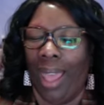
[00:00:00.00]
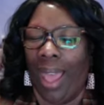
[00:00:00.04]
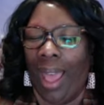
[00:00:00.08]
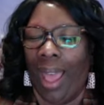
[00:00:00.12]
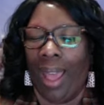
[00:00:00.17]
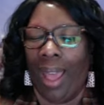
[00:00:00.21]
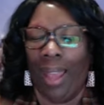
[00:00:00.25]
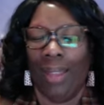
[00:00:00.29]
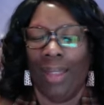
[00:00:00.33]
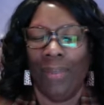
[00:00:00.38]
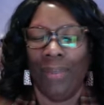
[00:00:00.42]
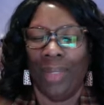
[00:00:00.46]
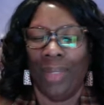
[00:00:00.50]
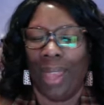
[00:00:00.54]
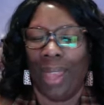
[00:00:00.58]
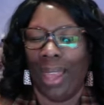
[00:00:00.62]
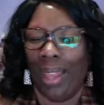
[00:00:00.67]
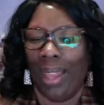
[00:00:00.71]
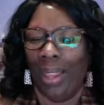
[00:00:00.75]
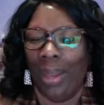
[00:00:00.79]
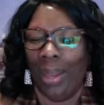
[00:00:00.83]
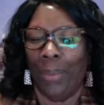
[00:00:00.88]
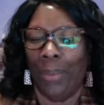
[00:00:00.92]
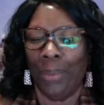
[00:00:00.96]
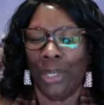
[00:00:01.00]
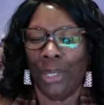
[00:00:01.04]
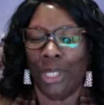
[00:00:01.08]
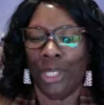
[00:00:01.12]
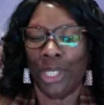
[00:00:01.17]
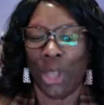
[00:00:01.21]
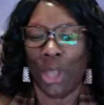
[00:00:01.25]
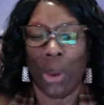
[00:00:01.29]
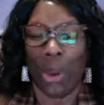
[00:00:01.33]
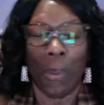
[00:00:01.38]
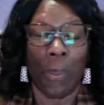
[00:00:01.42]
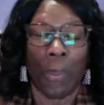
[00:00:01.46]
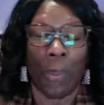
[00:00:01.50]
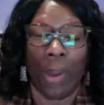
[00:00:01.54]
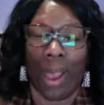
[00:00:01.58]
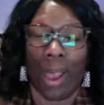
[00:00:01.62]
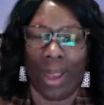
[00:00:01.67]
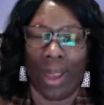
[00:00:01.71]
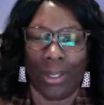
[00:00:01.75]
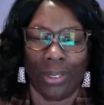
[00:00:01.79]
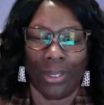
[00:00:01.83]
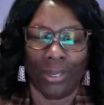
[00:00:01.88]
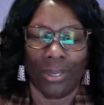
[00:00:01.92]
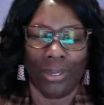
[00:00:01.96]
i i am so
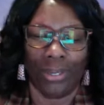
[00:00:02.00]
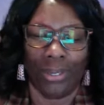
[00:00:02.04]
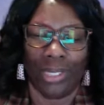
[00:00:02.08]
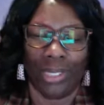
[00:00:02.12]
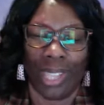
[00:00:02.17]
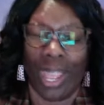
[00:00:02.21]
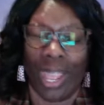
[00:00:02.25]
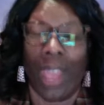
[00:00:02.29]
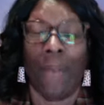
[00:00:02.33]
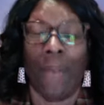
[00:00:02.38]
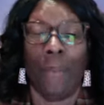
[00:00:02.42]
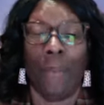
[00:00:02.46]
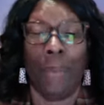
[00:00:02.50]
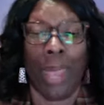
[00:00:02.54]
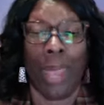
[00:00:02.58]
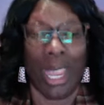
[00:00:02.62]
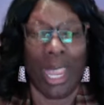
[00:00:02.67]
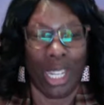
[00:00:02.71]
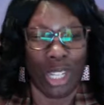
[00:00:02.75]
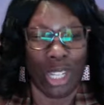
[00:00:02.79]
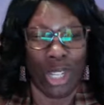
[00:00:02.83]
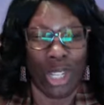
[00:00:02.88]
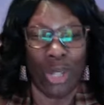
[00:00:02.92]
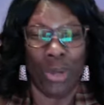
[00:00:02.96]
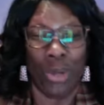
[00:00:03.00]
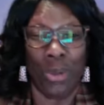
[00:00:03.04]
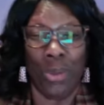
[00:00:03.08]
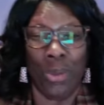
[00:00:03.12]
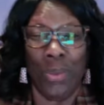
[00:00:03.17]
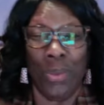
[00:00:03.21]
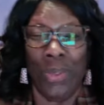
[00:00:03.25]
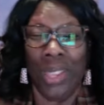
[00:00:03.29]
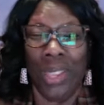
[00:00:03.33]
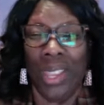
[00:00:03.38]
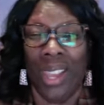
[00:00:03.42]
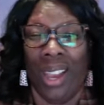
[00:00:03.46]
proud to have met you